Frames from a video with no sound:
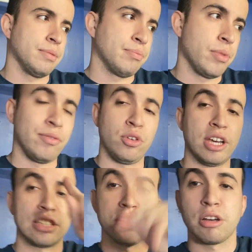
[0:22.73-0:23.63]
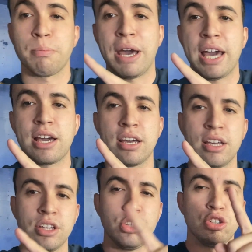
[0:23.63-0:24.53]
If you guys look back,
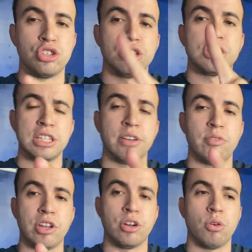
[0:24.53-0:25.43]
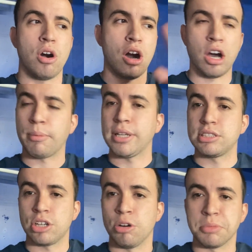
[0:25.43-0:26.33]
you should see a video on my
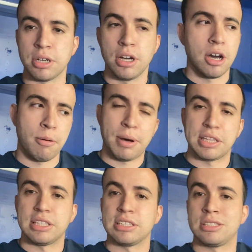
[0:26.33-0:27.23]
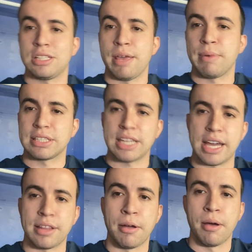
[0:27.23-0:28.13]
Tacoma about this same
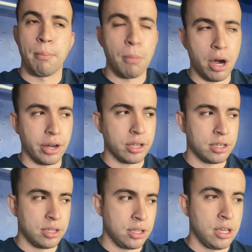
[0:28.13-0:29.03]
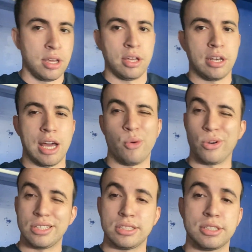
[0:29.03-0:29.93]
exact mod. Now, what
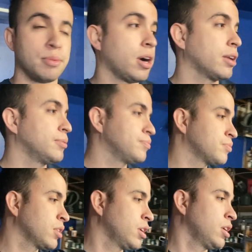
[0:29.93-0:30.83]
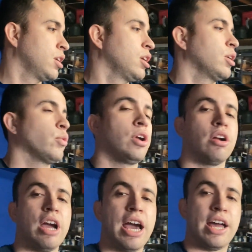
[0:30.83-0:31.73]
is this mod? We are
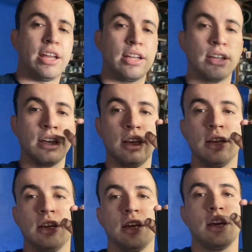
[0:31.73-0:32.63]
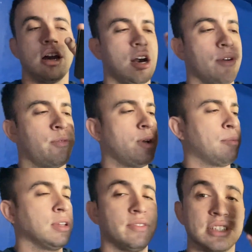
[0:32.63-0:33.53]
adding I
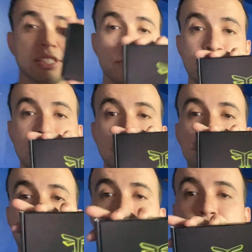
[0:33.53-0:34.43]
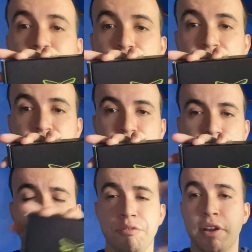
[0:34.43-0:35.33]
believe this company is Fireflies.
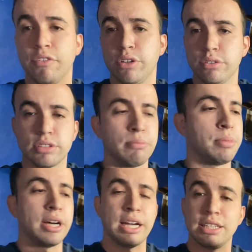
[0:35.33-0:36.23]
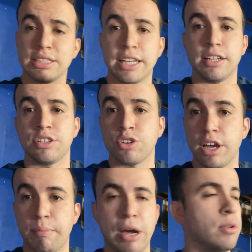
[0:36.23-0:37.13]
I've never used them, but I decided to try
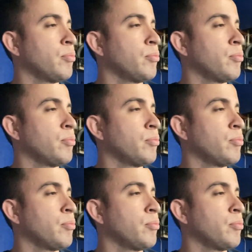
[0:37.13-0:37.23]
them out.